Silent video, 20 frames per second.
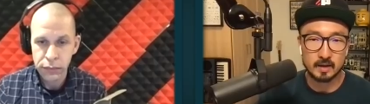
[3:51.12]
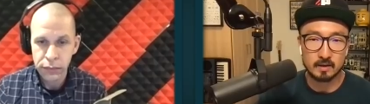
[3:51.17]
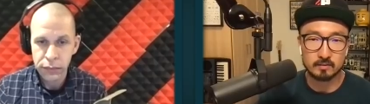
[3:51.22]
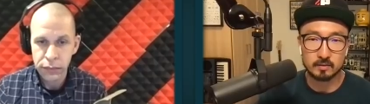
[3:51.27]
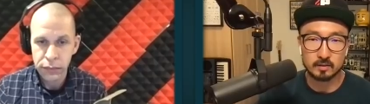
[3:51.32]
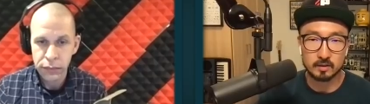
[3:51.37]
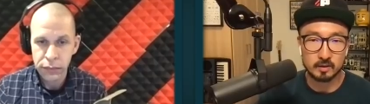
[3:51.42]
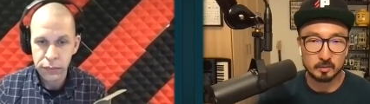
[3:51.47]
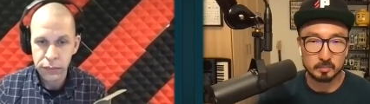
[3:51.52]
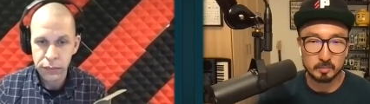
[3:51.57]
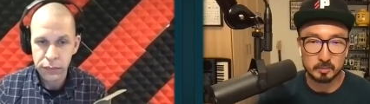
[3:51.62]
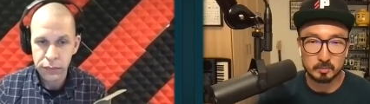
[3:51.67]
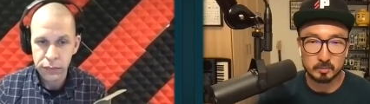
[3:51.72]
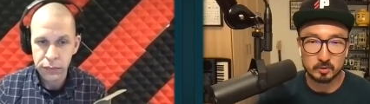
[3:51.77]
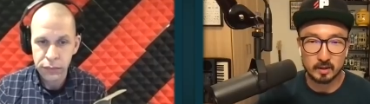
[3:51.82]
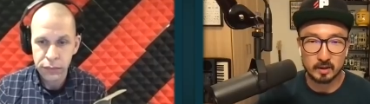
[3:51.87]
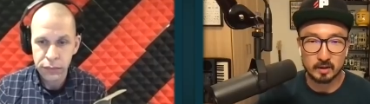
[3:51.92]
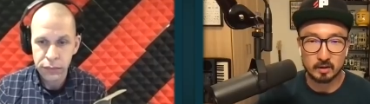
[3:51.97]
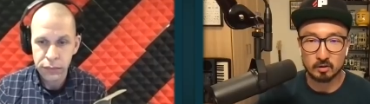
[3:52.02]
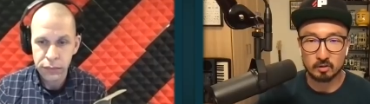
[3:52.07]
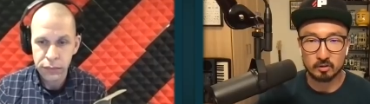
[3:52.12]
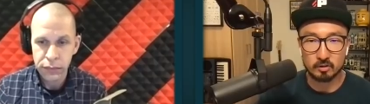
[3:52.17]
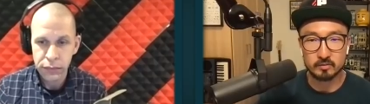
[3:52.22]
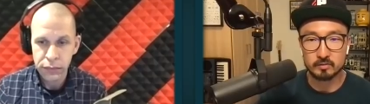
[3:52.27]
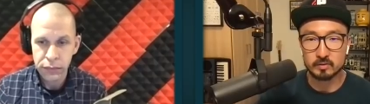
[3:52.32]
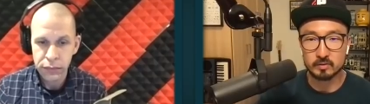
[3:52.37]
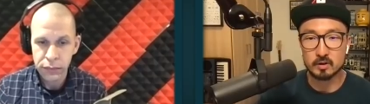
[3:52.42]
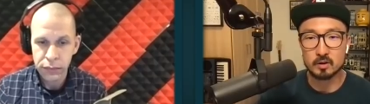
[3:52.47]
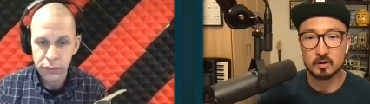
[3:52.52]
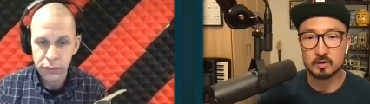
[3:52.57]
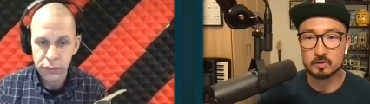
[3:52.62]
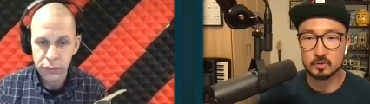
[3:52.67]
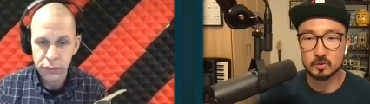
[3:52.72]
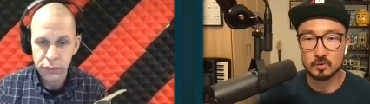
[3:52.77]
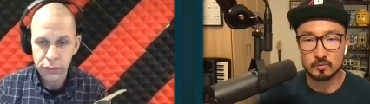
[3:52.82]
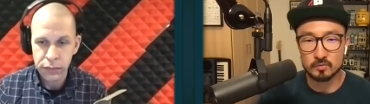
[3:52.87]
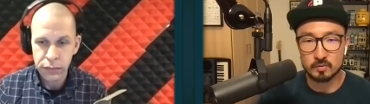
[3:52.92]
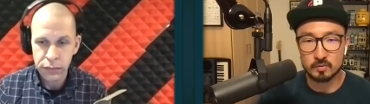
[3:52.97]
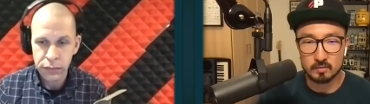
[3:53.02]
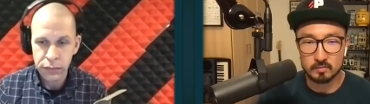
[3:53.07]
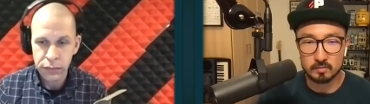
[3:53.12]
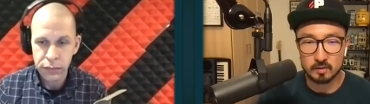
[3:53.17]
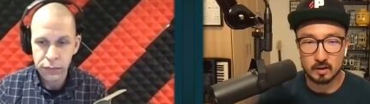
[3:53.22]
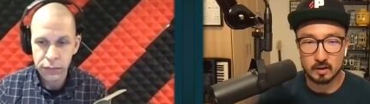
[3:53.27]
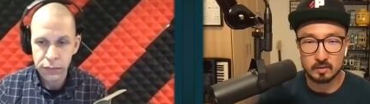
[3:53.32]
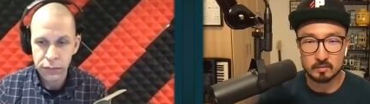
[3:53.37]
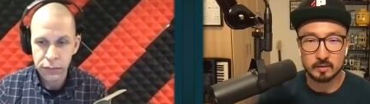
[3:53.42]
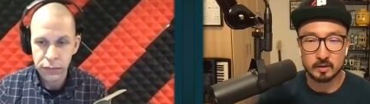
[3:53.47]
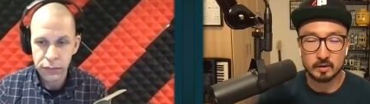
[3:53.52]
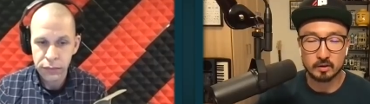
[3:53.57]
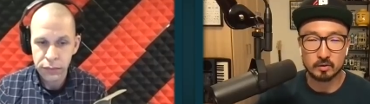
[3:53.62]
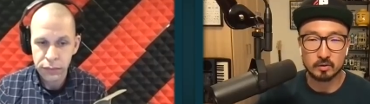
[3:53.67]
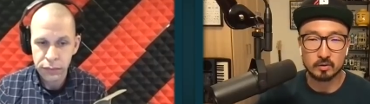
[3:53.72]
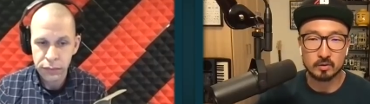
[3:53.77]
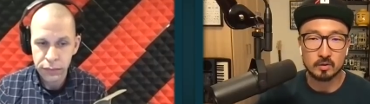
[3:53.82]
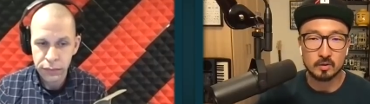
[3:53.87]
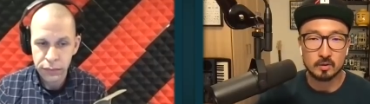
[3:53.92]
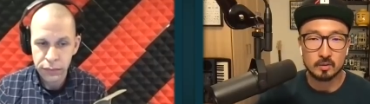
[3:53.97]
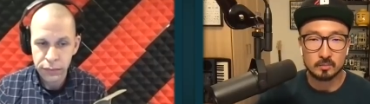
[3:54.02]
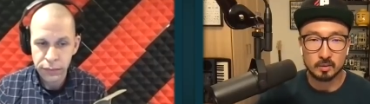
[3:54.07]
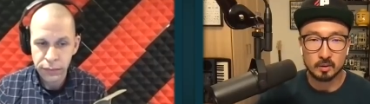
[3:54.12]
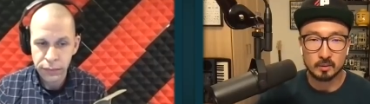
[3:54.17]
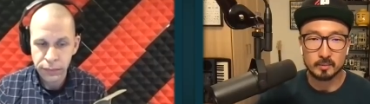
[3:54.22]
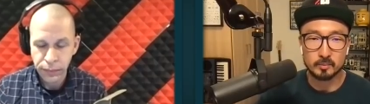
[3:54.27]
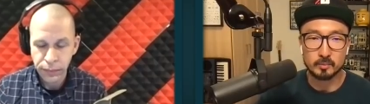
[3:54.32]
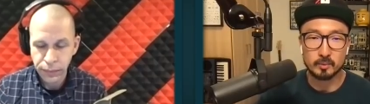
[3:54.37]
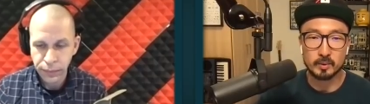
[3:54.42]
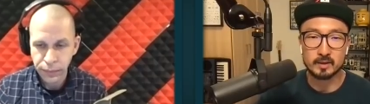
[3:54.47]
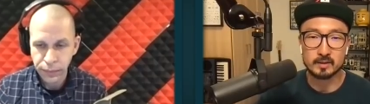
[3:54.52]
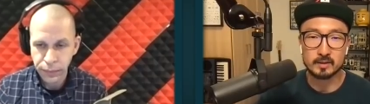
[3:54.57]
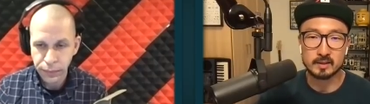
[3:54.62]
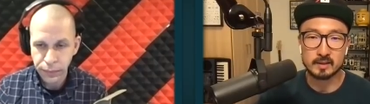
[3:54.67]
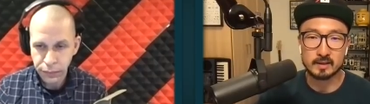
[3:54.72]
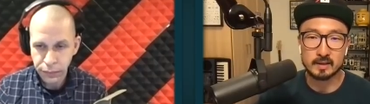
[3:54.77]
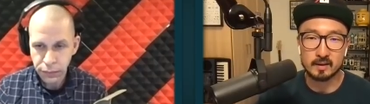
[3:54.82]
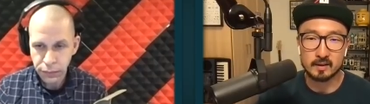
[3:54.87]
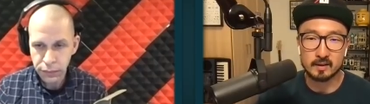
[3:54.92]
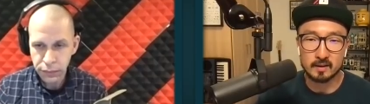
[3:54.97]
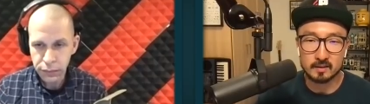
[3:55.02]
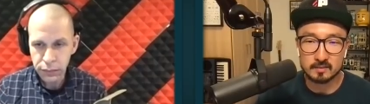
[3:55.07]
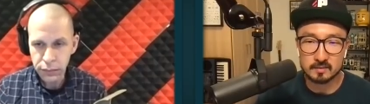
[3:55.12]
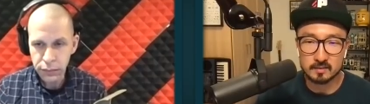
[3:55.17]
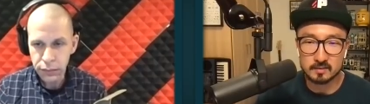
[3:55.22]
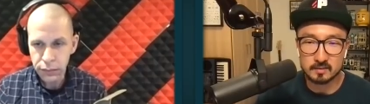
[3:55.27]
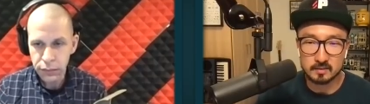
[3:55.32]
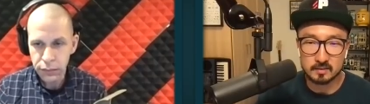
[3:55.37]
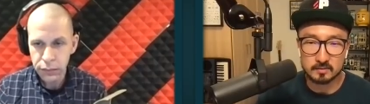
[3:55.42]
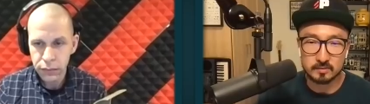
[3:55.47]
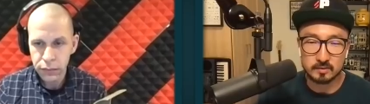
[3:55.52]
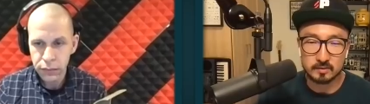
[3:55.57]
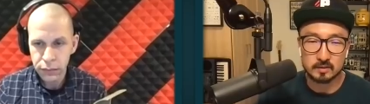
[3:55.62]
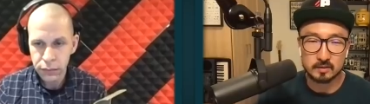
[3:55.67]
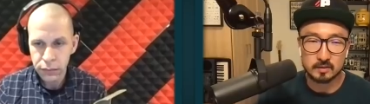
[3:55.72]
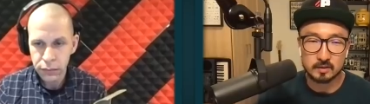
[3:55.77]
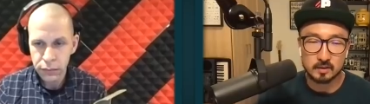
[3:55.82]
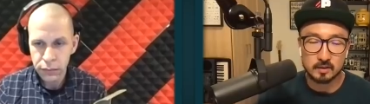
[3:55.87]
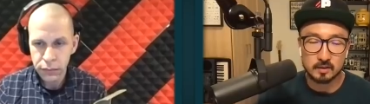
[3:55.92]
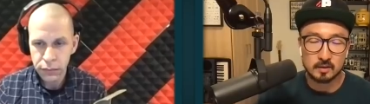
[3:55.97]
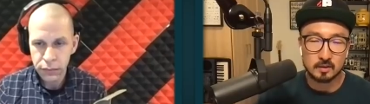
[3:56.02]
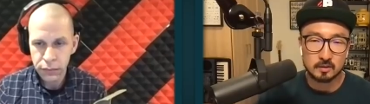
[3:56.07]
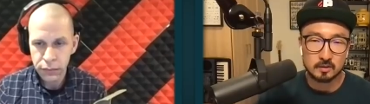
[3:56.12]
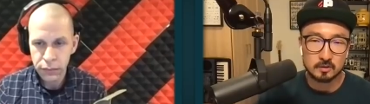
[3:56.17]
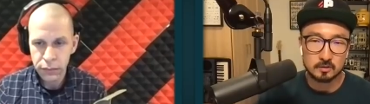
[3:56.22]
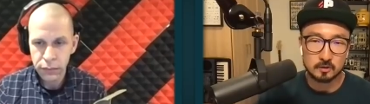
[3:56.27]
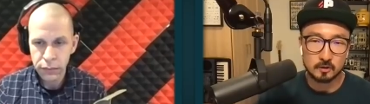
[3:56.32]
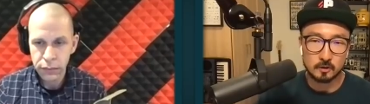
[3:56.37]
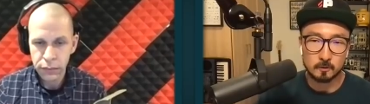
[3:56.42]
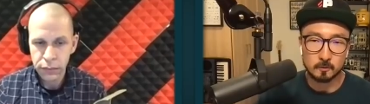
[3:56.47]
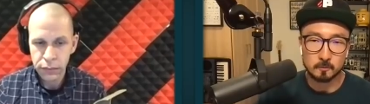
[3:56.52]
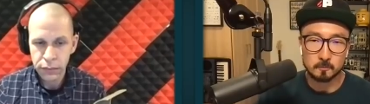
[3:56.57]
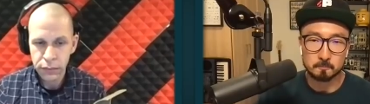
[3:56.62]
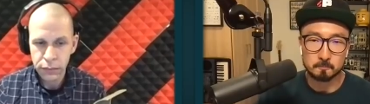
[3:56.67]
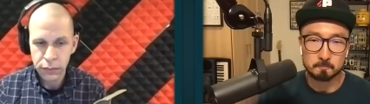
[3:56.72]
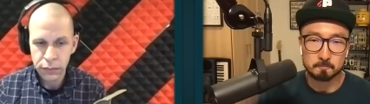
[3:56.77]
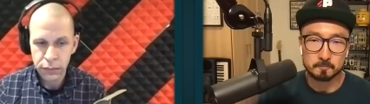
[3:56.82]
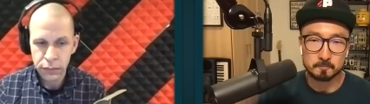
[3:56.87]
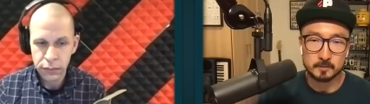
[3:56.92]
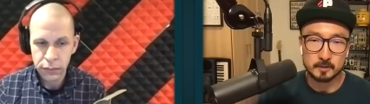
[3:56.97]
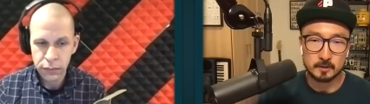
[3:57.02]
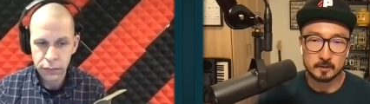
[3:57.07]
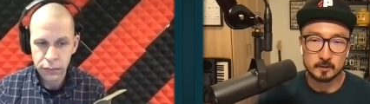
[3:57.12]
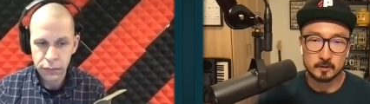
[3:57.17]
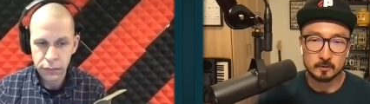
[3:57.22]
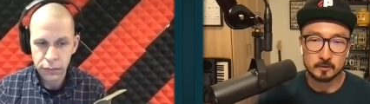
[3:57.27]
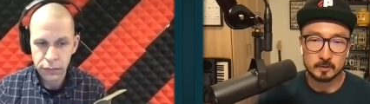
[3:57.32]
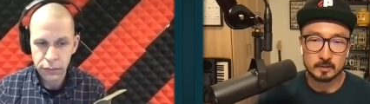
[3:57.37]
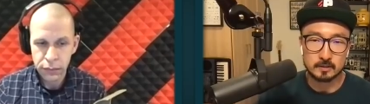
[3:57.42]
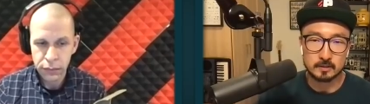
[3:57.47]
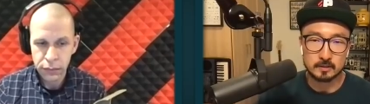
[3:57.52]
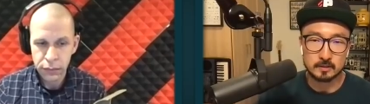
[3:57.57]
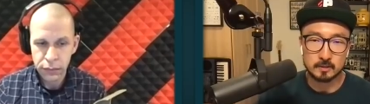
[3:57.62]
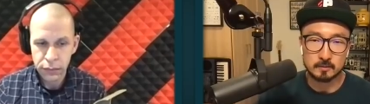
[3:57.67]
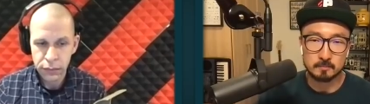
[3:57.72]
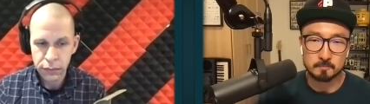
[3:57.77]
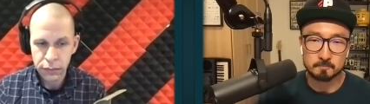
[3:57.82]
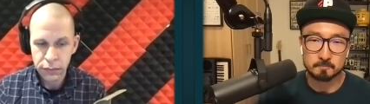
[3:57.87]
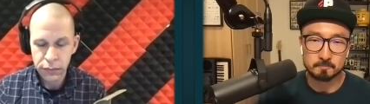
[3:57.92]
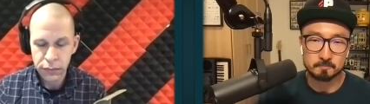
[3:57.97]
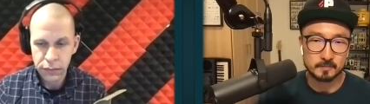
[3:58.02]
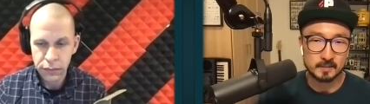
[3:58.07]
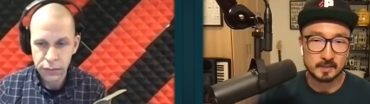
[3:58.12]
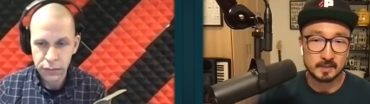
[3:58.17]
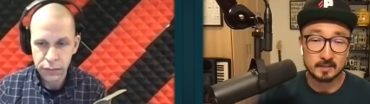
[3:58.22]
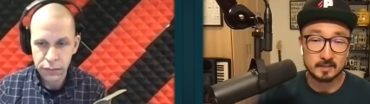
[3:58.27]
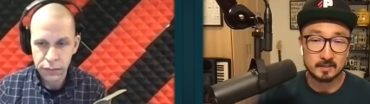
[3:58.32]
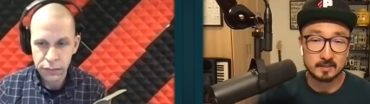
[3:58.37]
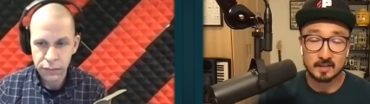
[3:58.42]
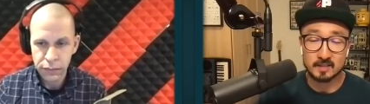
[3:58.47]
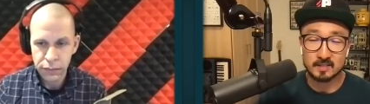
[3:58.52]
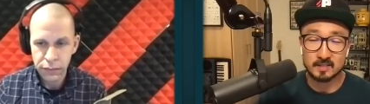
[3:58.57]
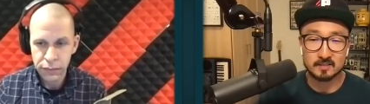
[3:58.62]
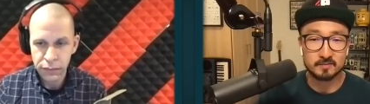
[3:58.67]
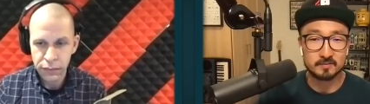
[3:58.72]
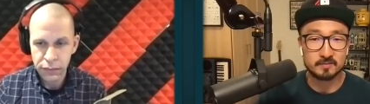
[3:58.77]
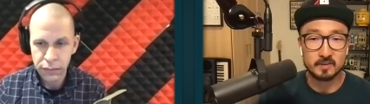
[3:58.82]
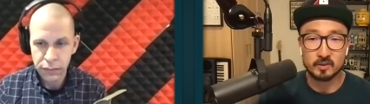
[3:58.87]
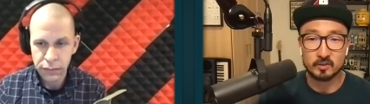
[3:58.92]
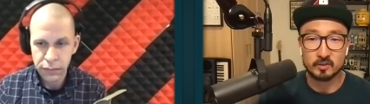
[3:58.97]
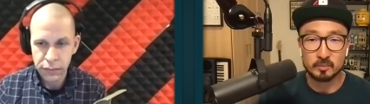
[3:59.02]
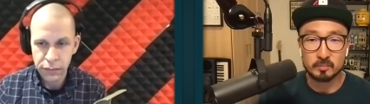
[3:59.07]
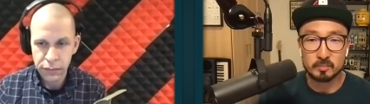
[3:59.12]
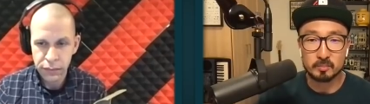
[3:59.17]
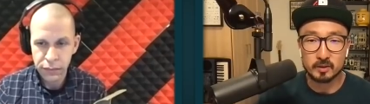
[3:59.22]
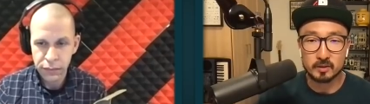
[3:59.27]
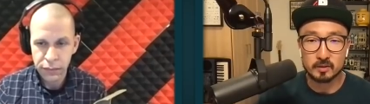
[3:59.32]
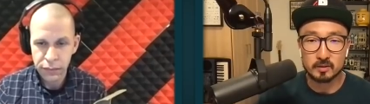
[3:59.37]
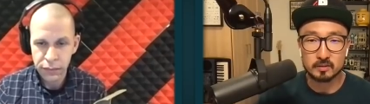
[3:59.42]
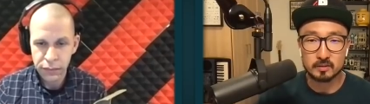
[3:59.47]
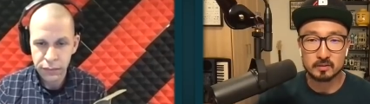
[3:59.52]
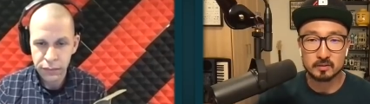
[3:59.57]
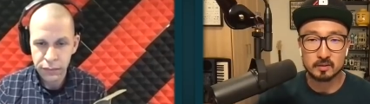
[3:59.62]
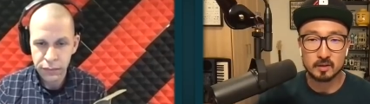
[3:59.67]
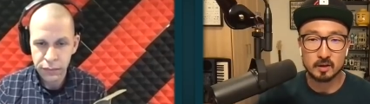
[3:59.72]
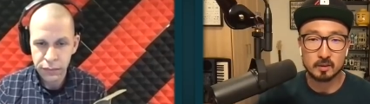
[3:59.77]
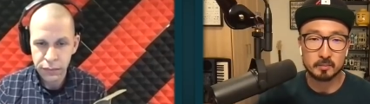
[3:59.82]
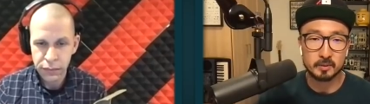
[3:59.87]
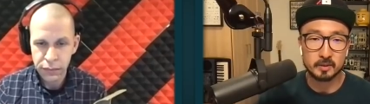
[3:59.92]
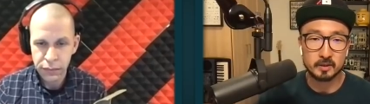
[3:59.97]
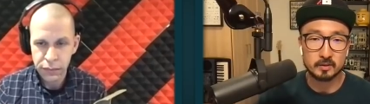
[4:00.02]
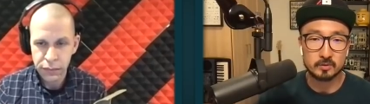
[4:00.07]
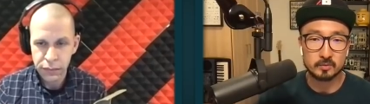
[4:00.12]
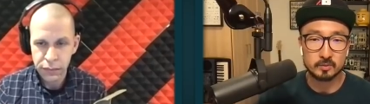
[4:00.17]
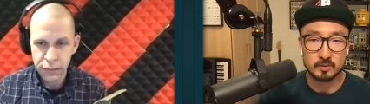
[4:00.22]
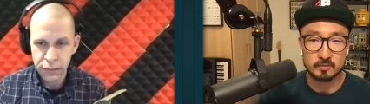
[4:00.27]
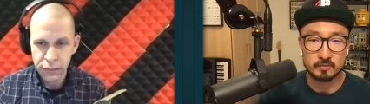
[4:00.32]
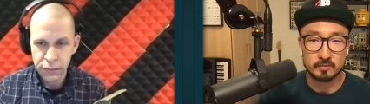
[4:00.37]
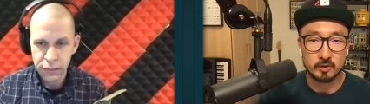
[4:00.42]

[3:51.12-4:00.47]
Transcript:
Speaker 1: have a lot of people that aren't even on 205 Live that are probably waiting to get onto TV. So, you know, it's um it's it's a very big company with a